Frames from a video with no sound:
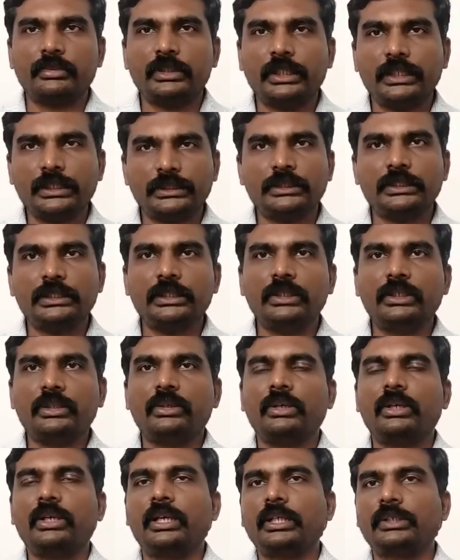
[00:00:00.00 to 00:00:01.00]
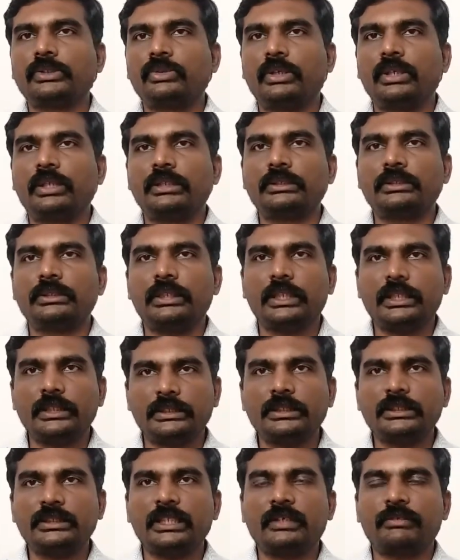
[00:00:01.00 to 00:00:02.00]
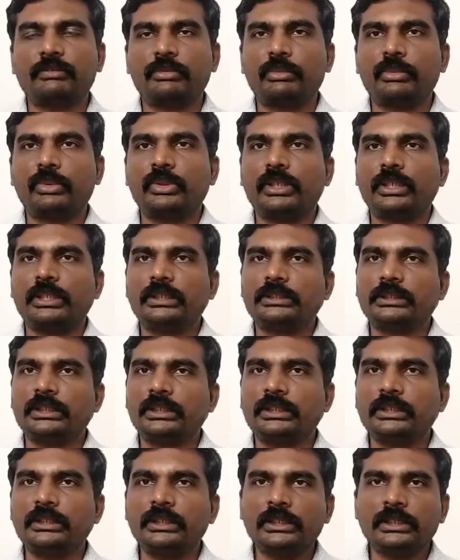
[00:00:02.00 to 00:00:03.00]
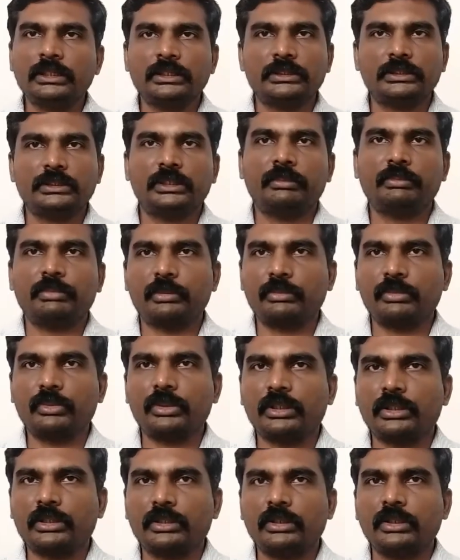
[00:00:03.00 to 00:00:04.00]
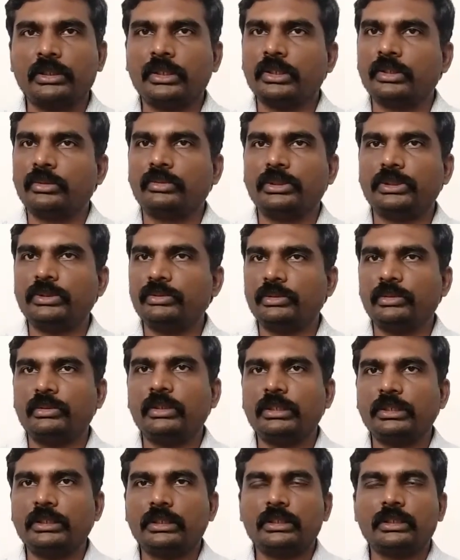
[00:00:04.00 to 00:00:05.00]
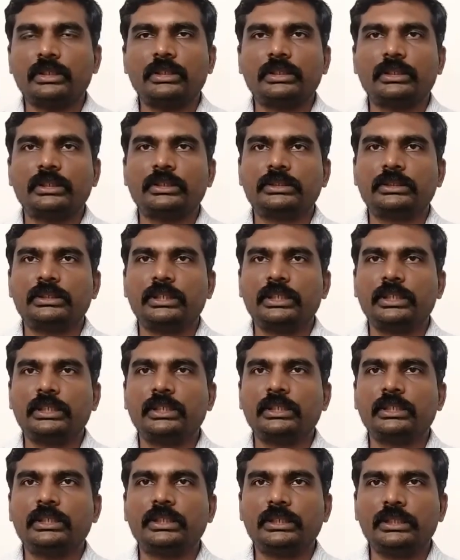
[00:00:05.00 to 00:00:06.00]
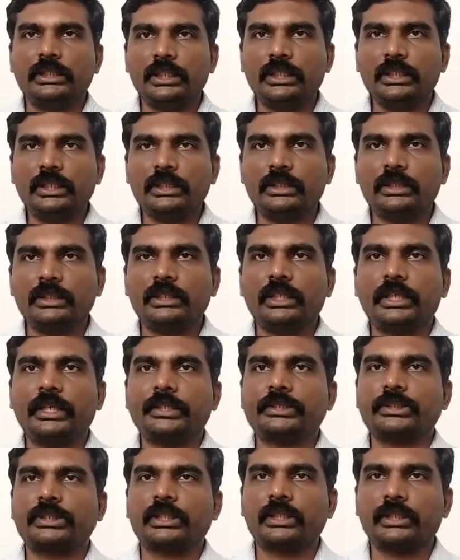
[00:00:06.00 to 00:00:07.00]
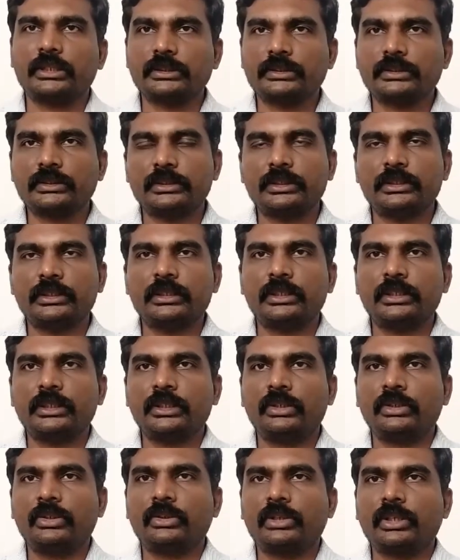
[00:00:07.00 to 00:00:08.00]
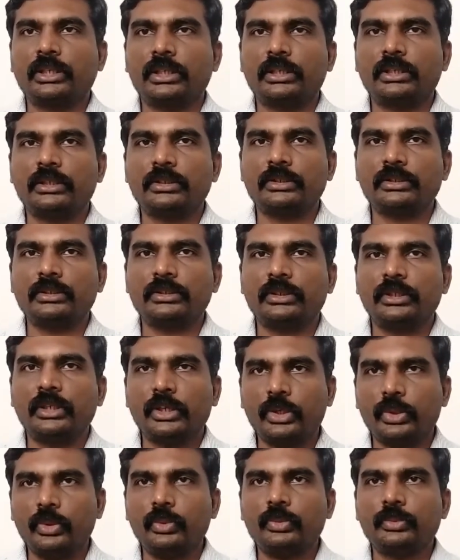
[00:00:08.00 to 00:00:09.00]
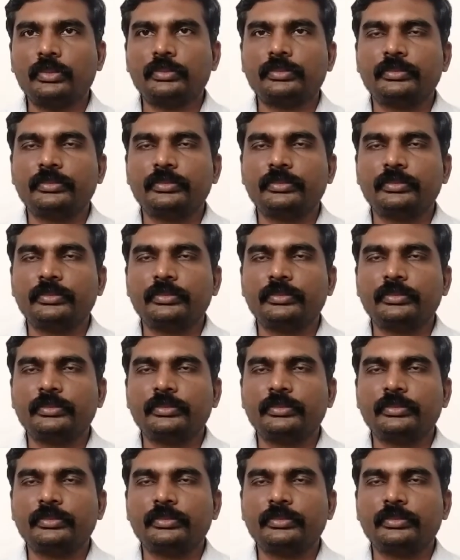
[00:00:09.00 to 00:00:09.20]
DC as well as AC servo motors and stepper motor, which we will see in detail in the next class. Okay, thank you.